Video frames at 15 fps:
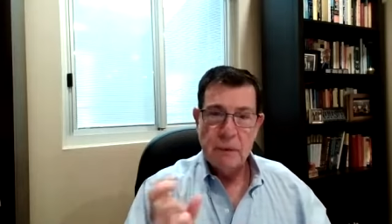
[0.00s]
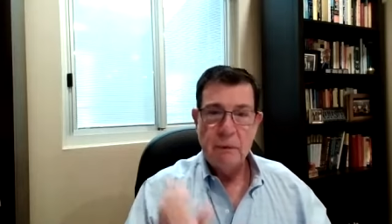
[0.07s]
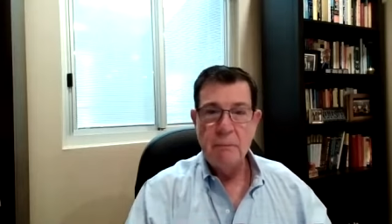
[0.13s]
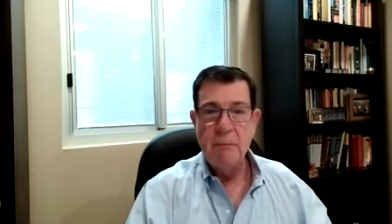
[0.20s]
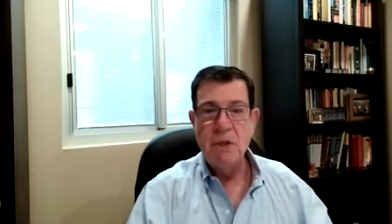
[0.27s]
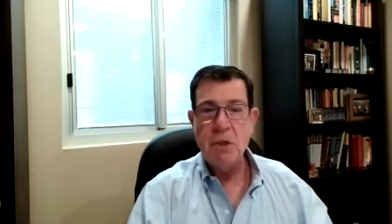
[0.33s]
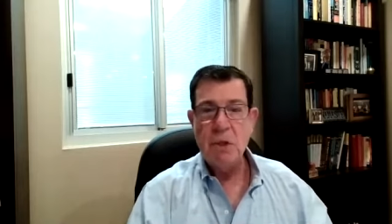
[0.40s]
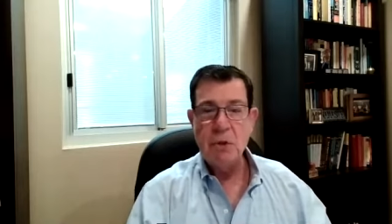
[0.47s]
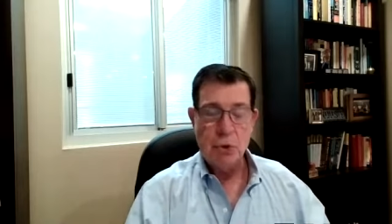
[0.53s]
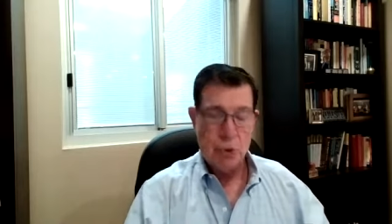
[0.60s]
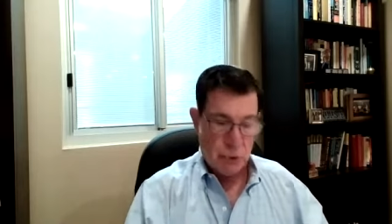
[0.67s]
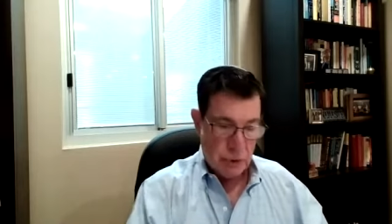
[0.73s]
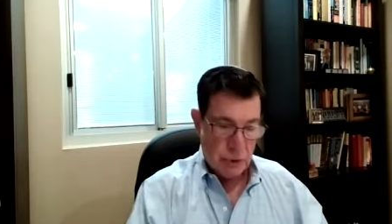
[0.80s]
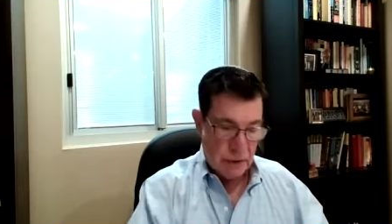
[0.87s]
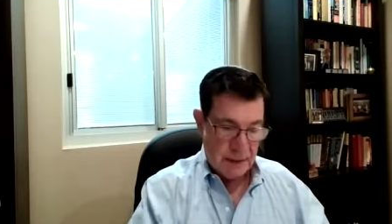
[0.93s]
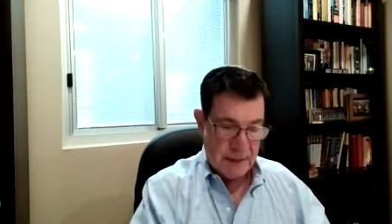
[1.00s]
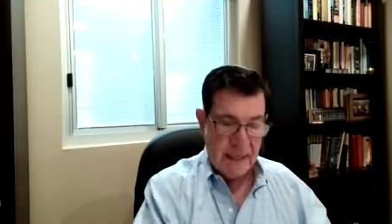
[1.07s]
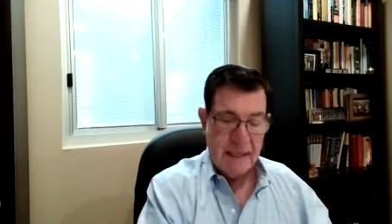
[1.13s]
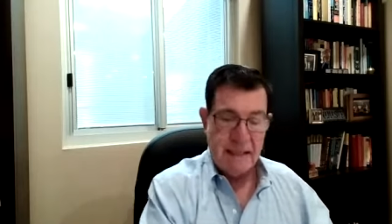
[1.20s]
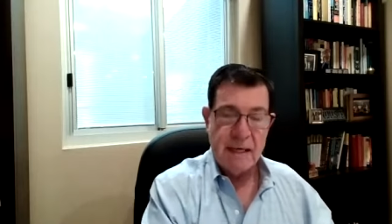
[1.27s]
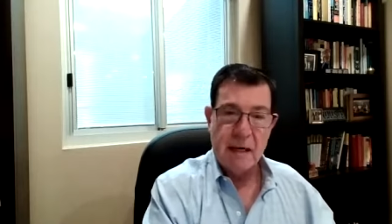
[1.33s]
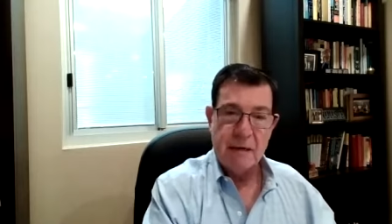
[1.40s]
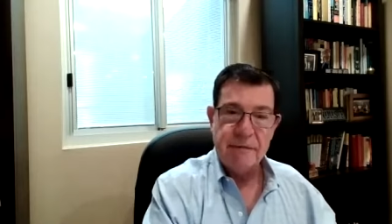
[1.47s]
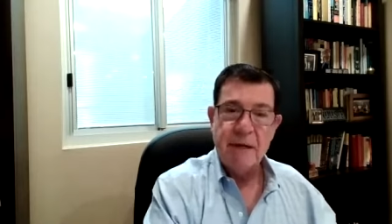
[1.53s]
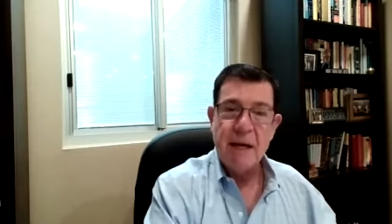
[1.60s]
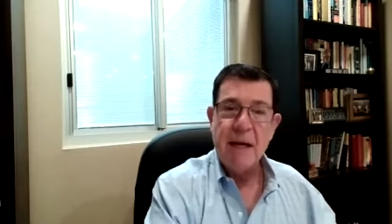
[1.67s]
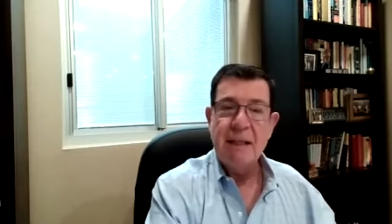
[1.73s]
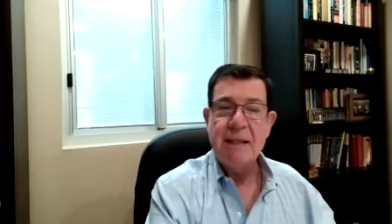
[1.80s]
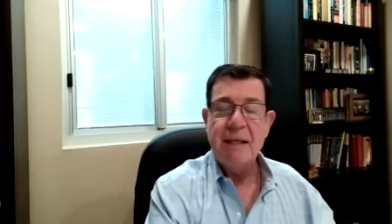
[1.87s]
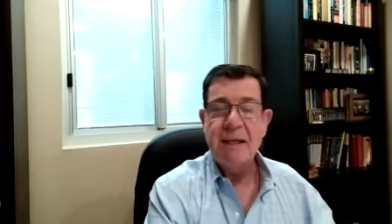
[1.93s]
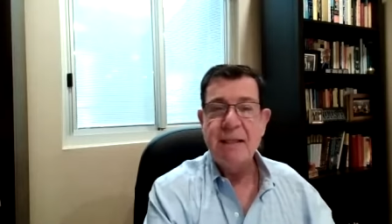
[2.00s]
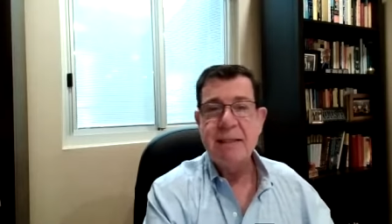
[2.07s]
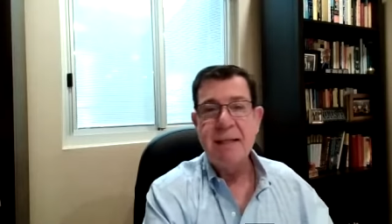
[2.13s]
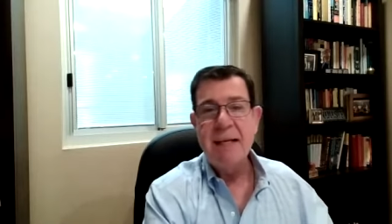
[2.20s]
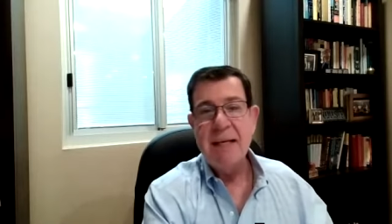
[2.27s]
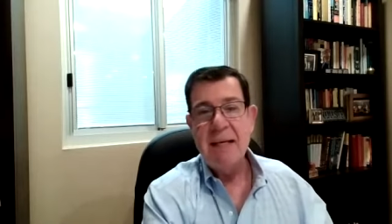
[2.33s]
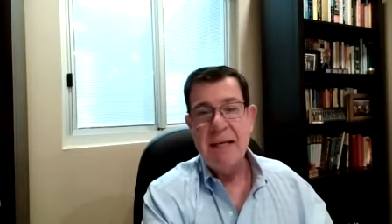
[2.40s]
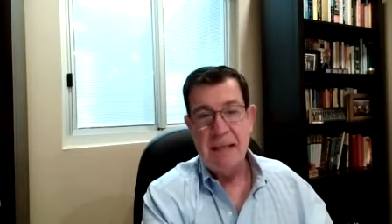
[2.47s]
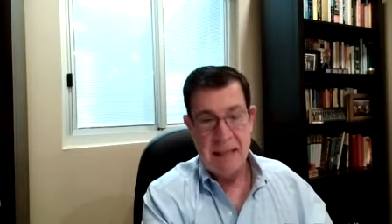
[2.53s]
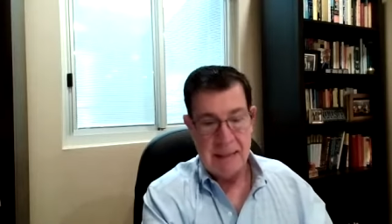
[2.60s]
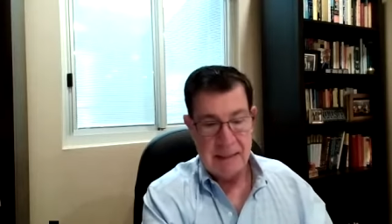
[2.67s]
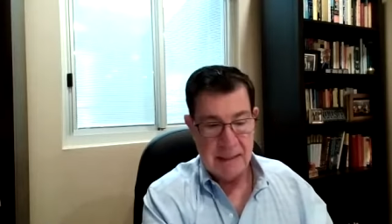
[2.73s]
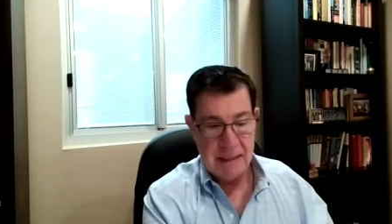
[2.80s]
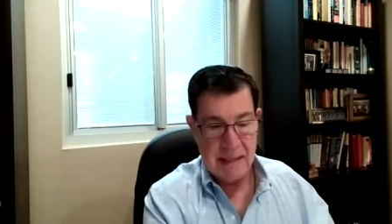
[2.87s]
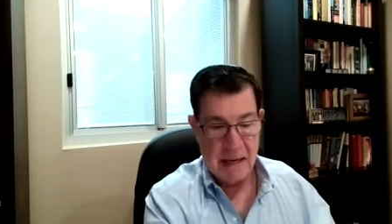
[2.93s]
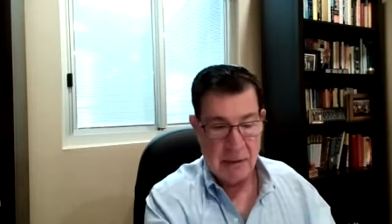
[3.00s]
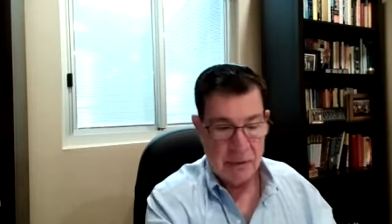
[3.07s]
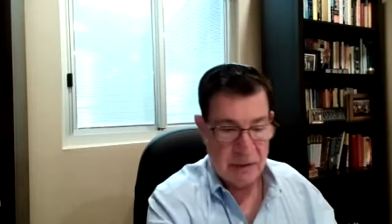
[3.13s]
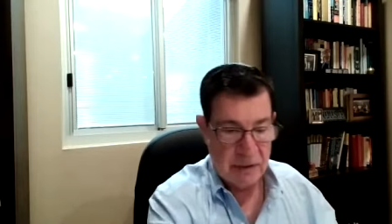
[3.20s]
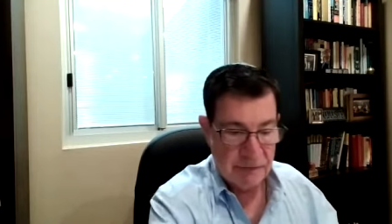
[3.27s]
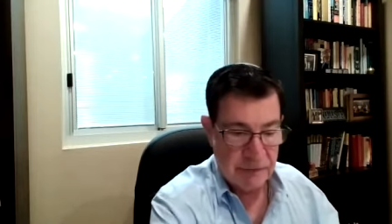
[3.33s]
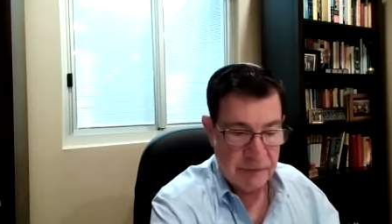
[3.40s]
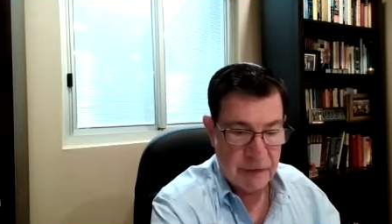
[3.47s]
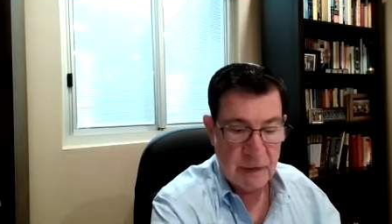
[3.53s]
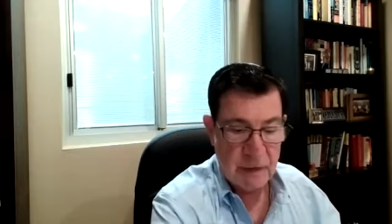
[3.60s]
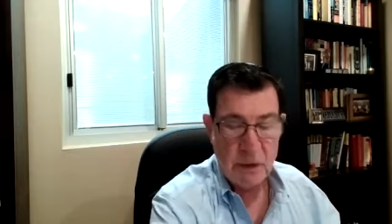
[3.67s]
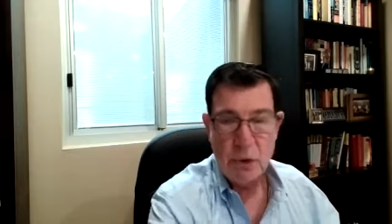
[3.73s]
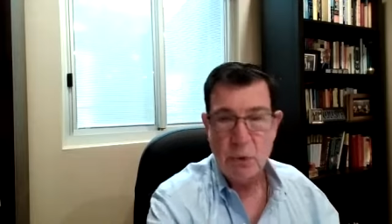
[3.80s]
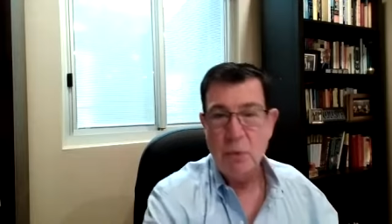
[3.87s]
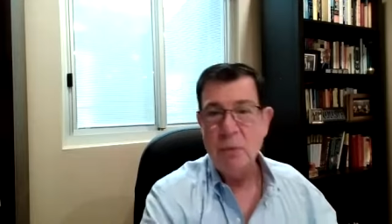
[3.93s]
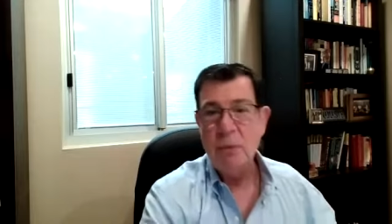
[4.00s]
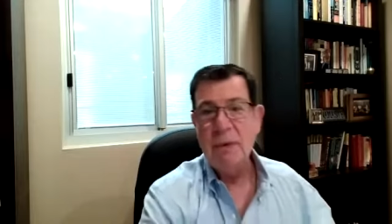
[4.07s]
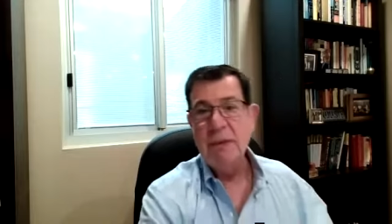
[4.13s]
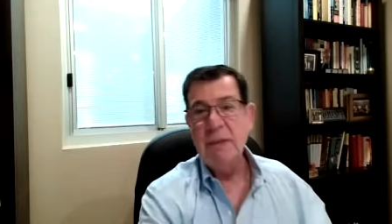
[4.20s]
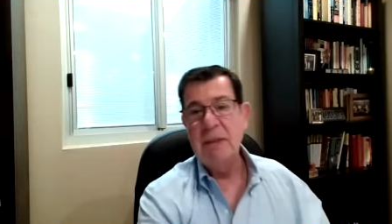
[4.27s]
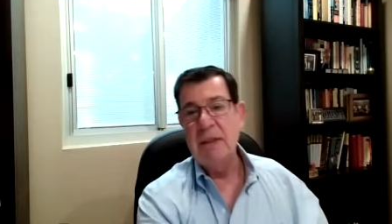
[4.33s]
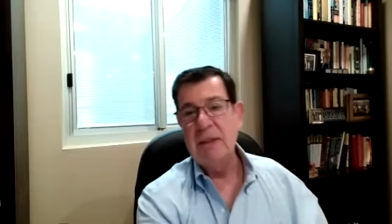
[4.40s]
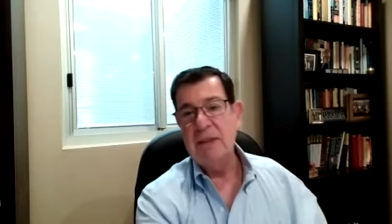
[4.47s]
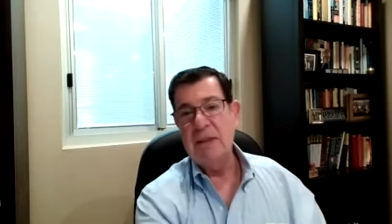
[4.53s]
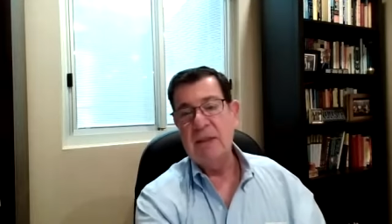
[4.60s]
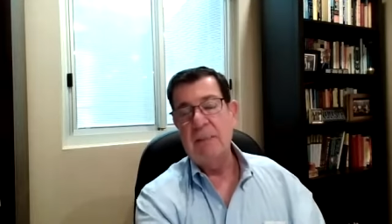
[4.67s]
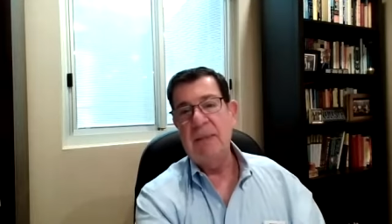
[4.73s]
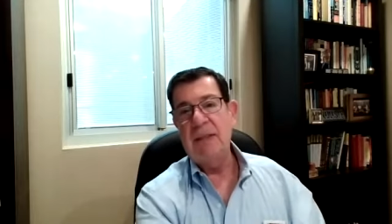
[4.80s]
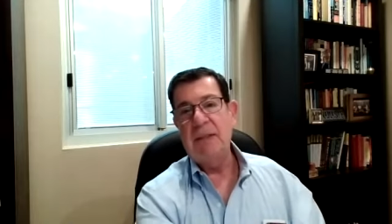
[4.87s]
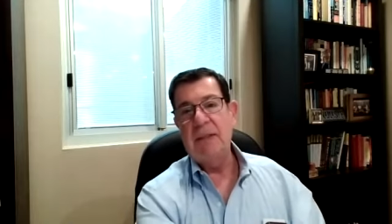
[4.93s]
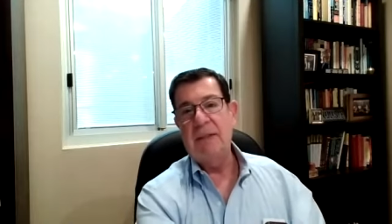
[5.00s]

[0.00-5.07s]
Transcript: misunderstood and taken out of context in the narrative of the New Testament.